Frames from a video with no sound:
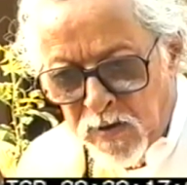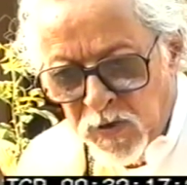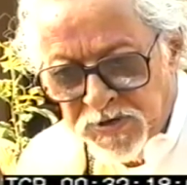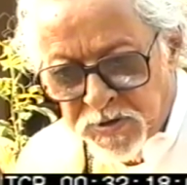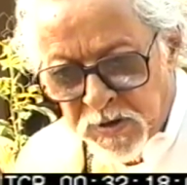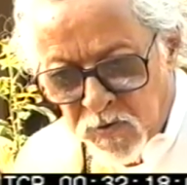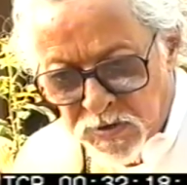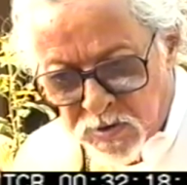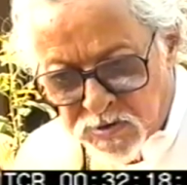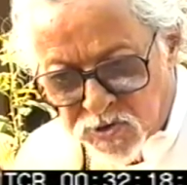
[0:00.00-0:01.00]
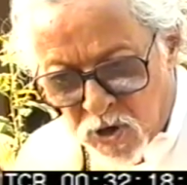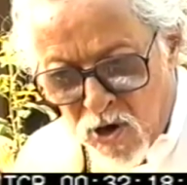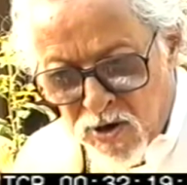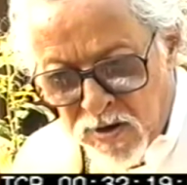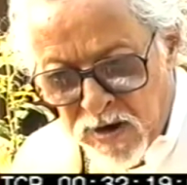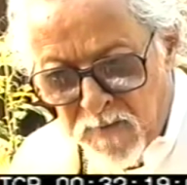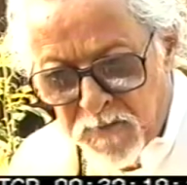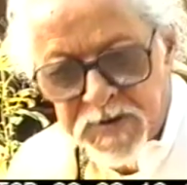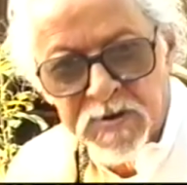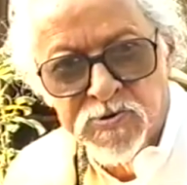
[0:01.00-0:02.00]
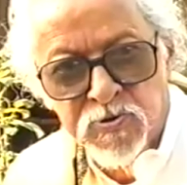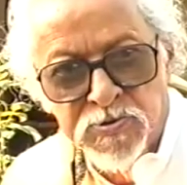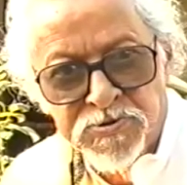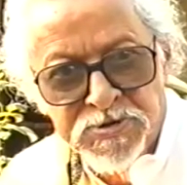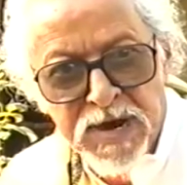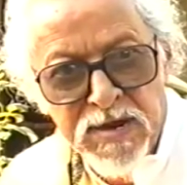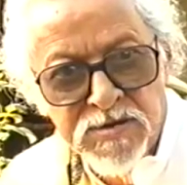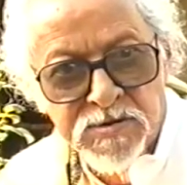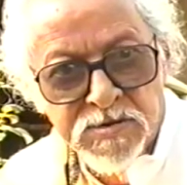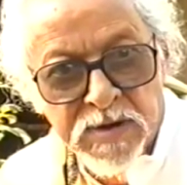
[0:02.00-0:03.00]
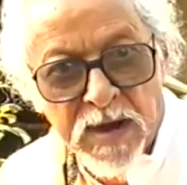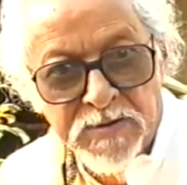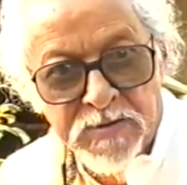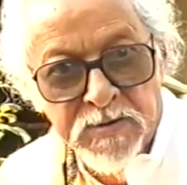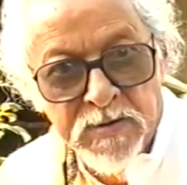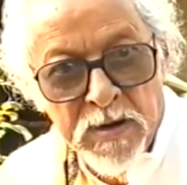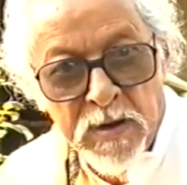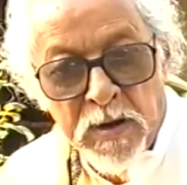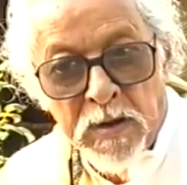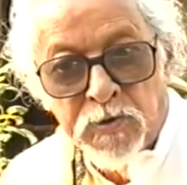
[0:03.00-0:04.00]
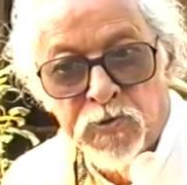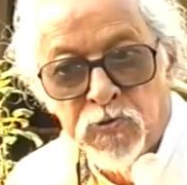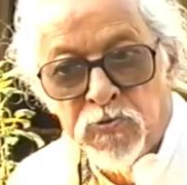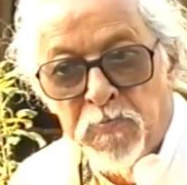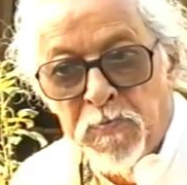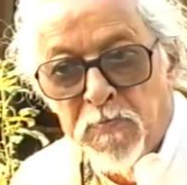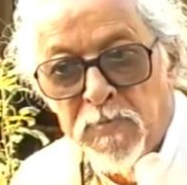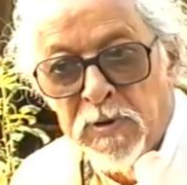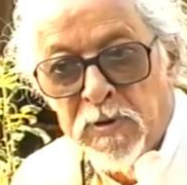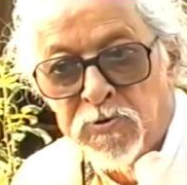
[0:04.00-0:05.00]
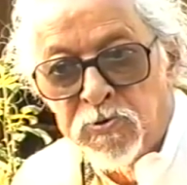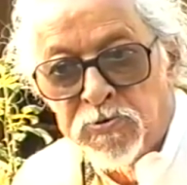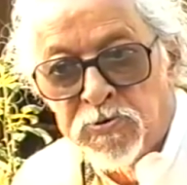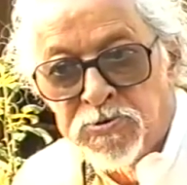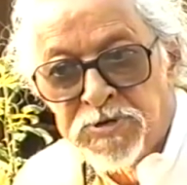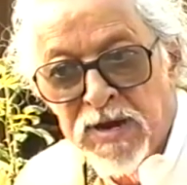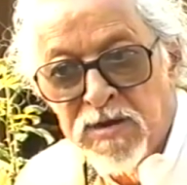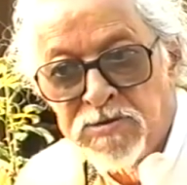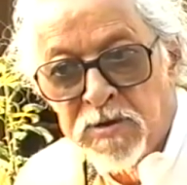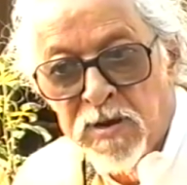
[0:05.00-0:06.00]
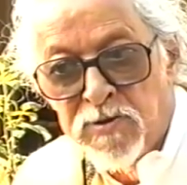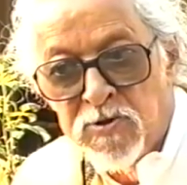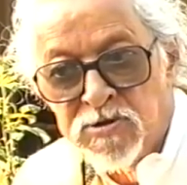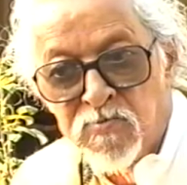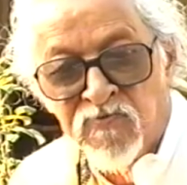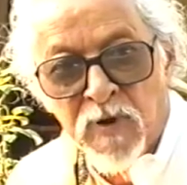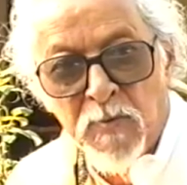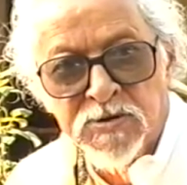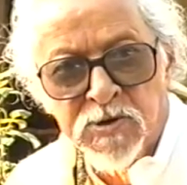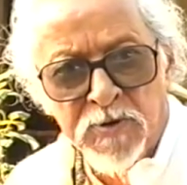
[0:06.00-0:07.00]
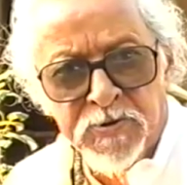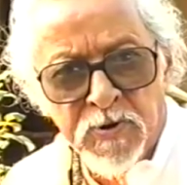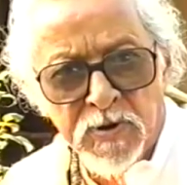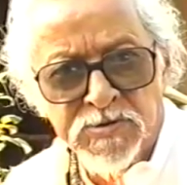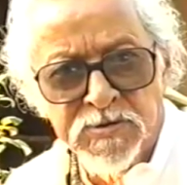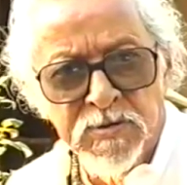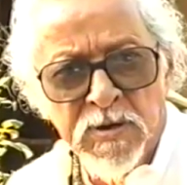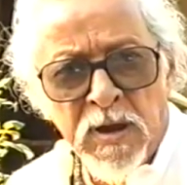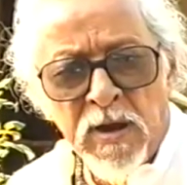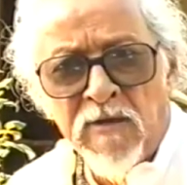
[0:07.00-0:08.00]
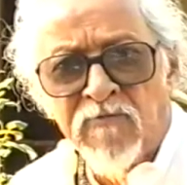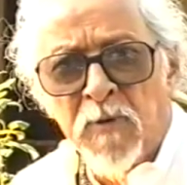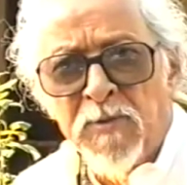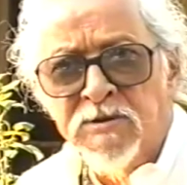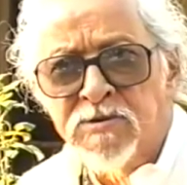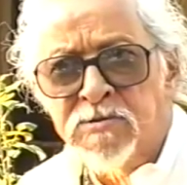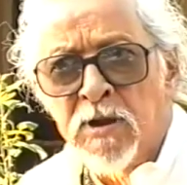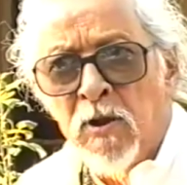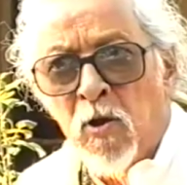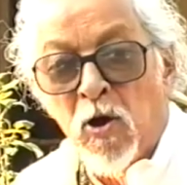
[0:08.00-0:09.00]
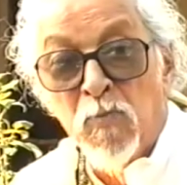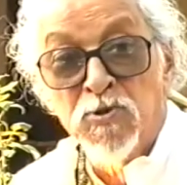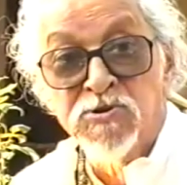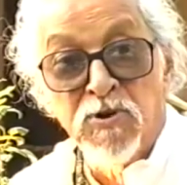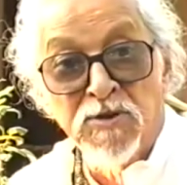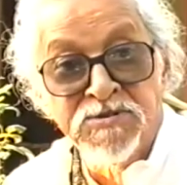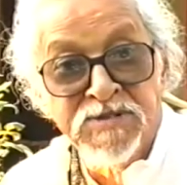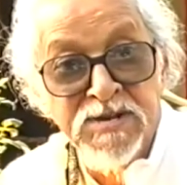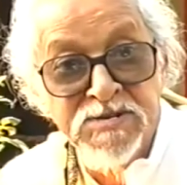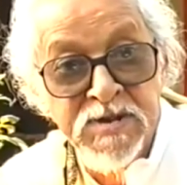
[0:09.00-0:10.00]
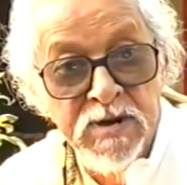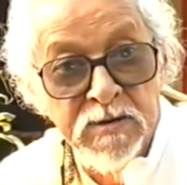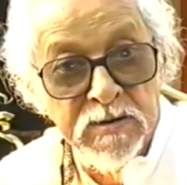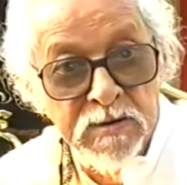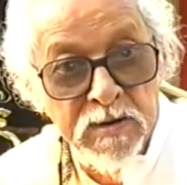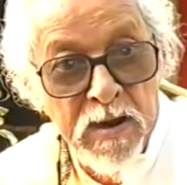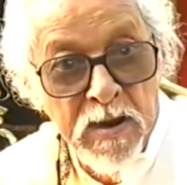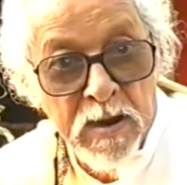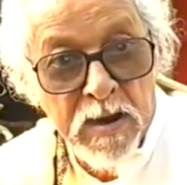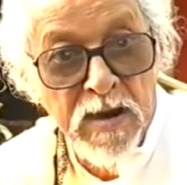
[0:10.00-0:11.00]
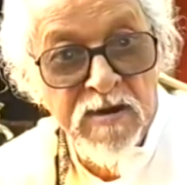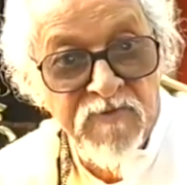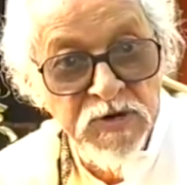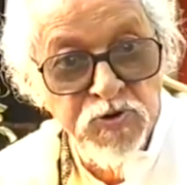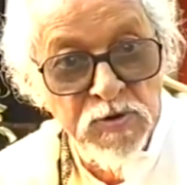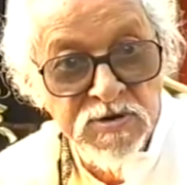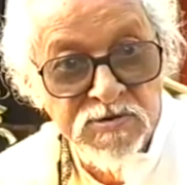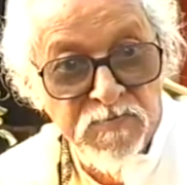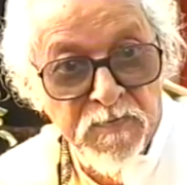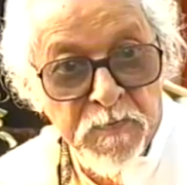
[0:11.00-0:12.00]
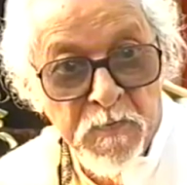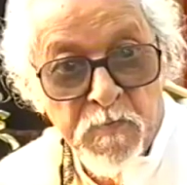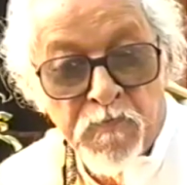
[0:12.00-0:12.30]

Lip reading: in which there was a strong impetus to change society, to change Hinduism from its orthodoxy, from its almost nonsensical kind of ritualism.